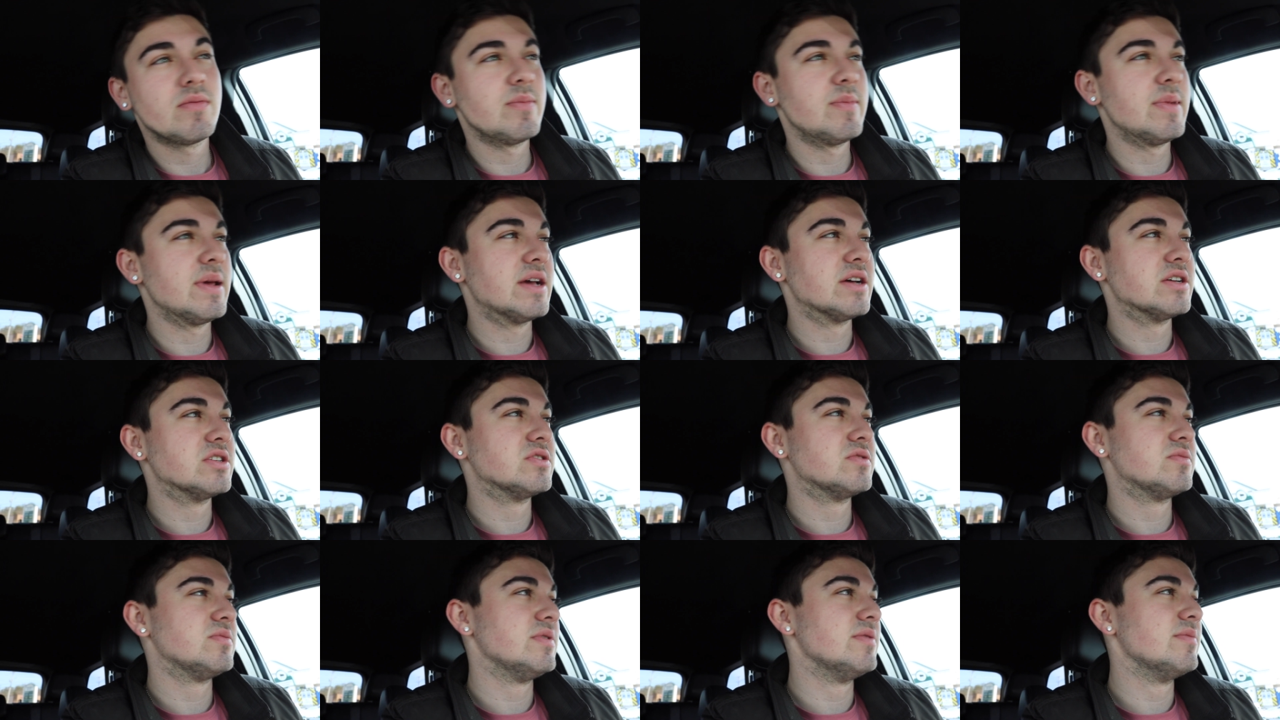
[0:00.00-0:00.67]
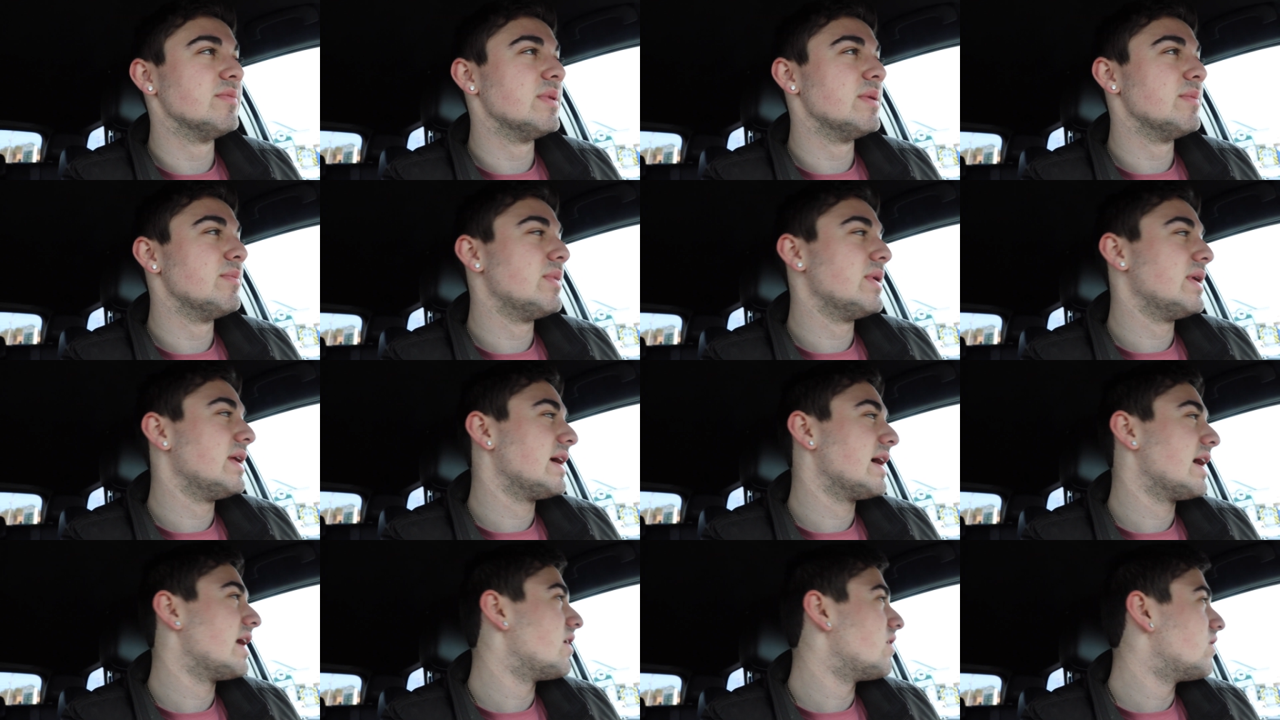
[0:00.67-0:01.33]
because we've been
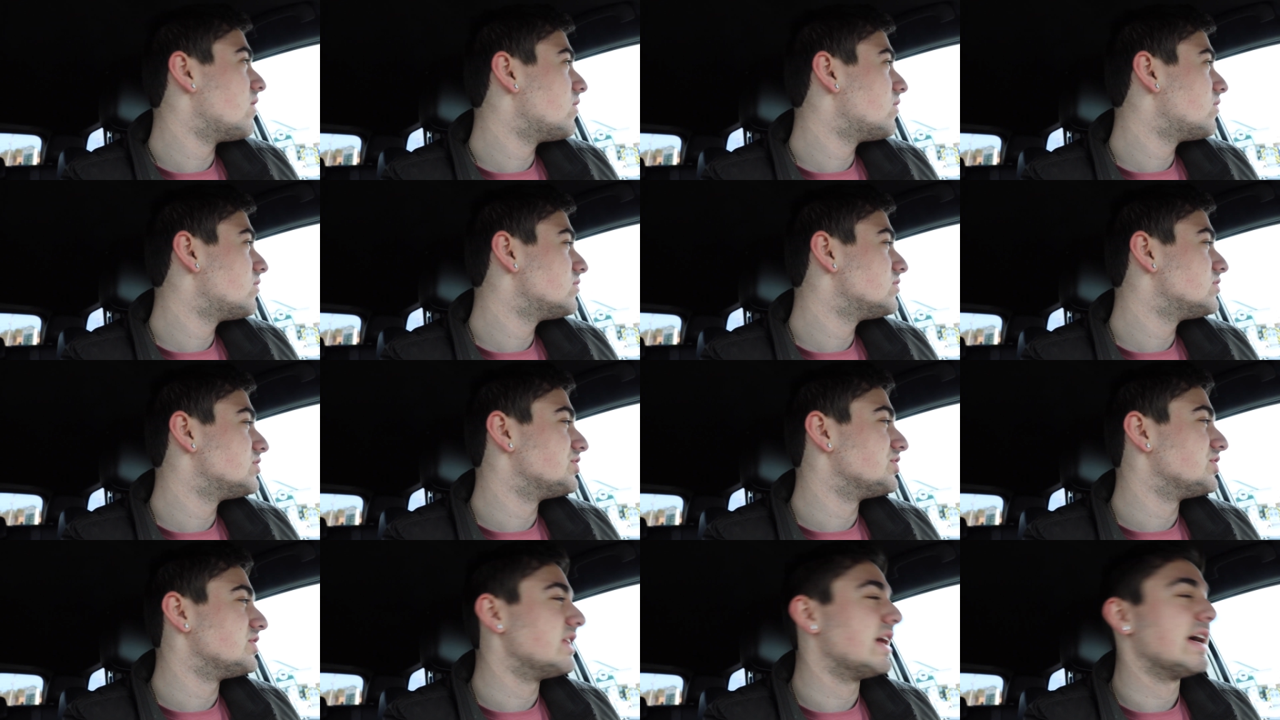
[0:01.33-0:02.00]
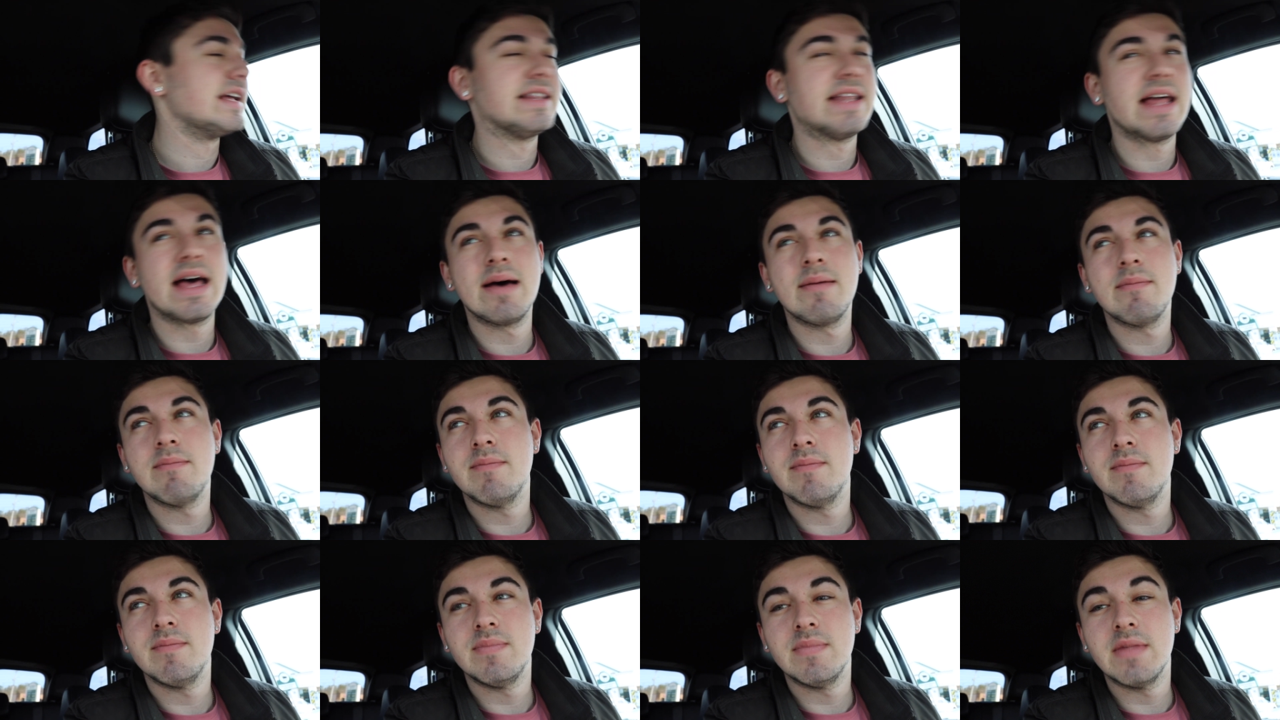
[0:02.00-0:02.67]
putting out just not
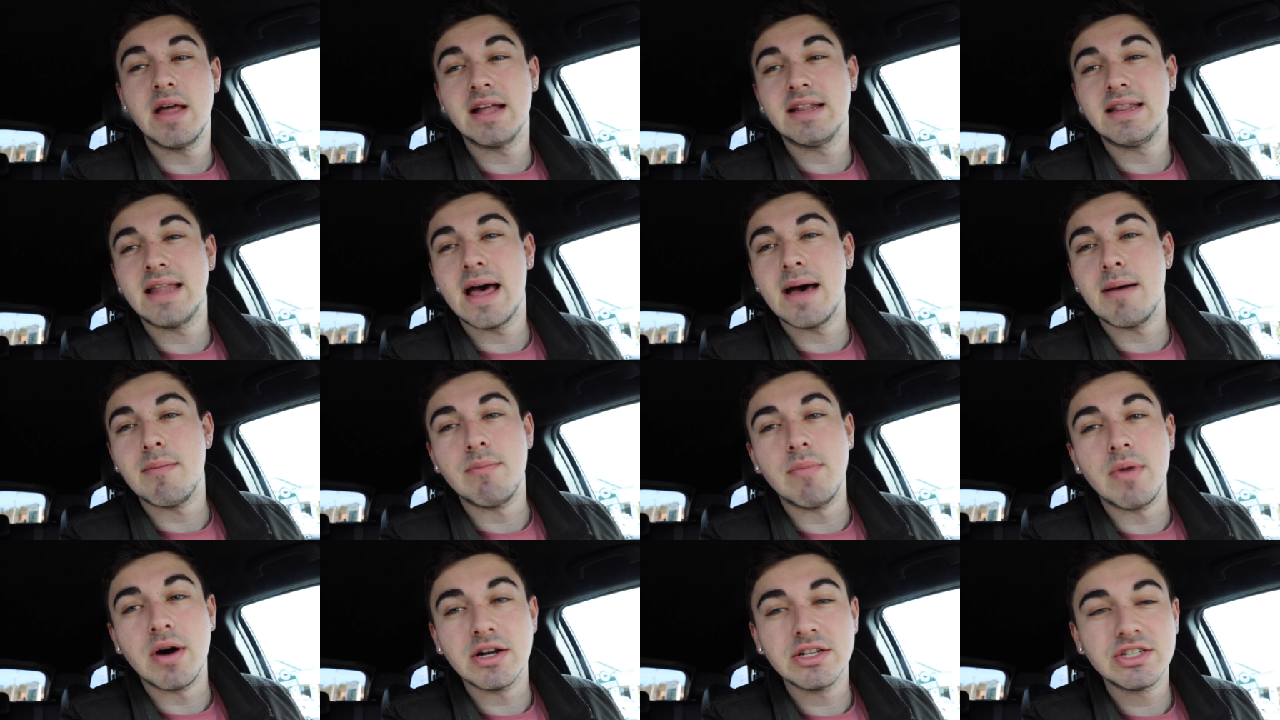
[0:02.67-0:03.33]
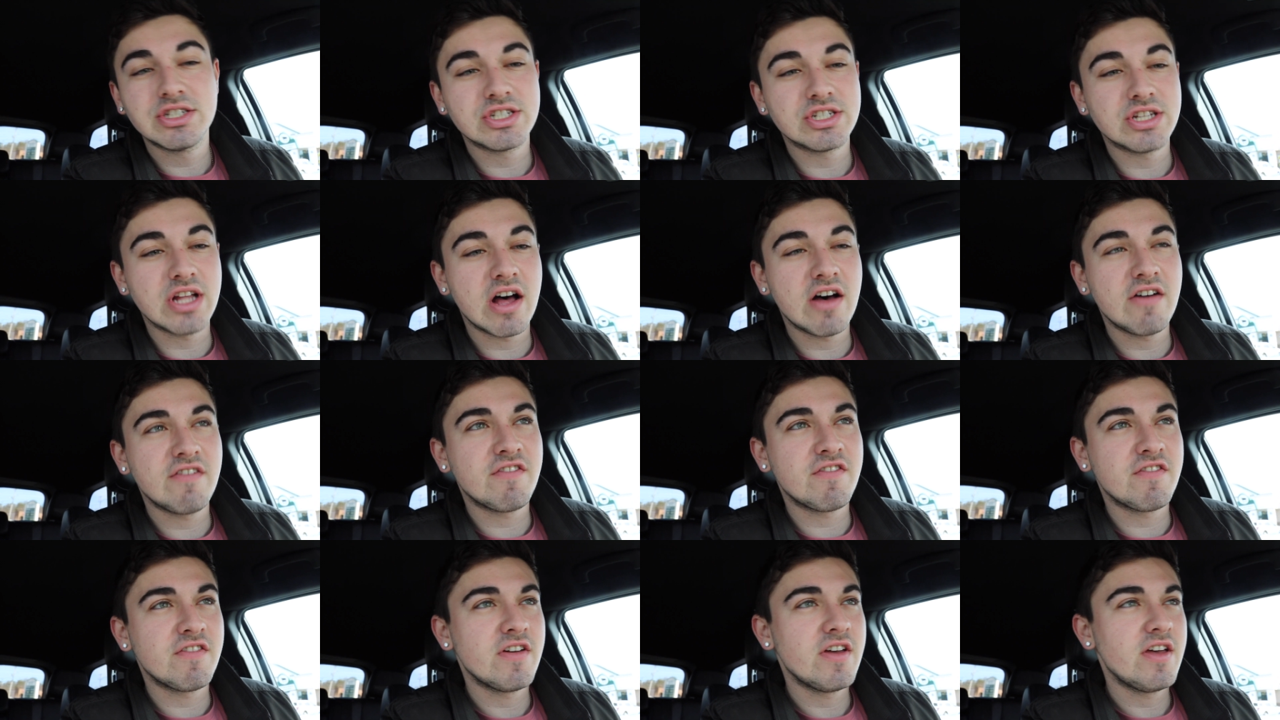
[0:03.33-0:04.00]
that much
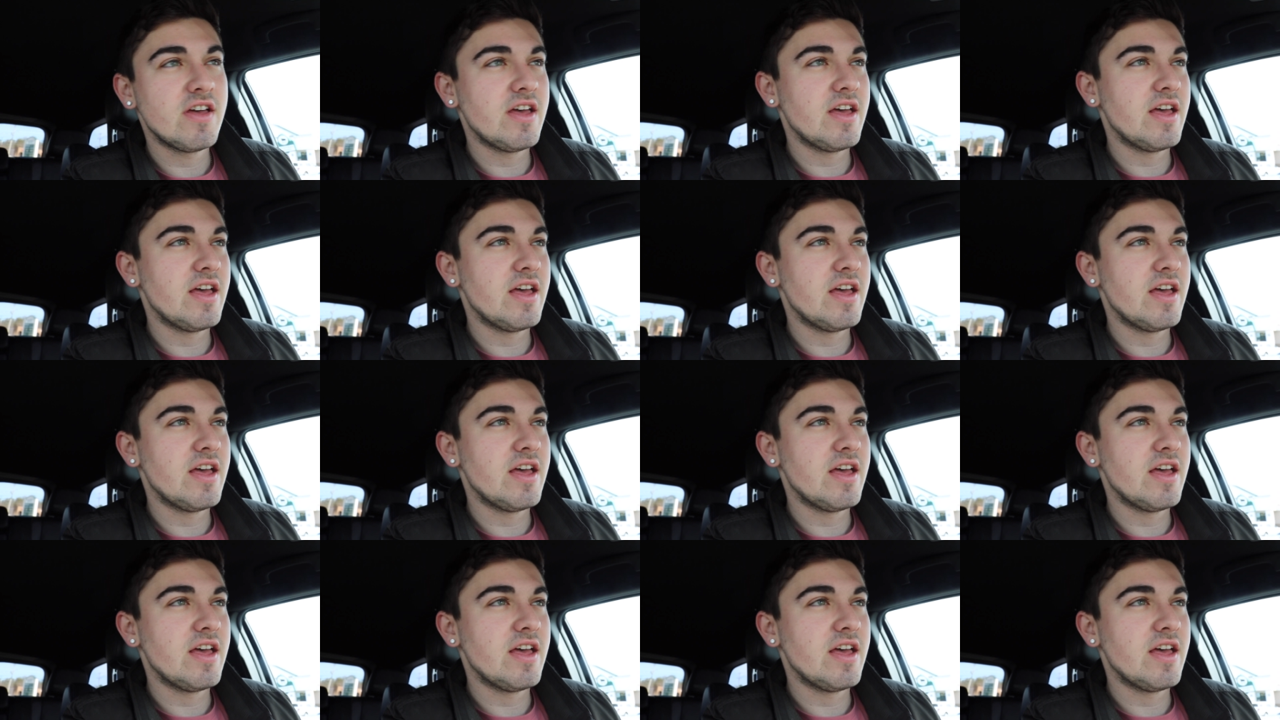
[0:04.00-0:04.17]
stuff.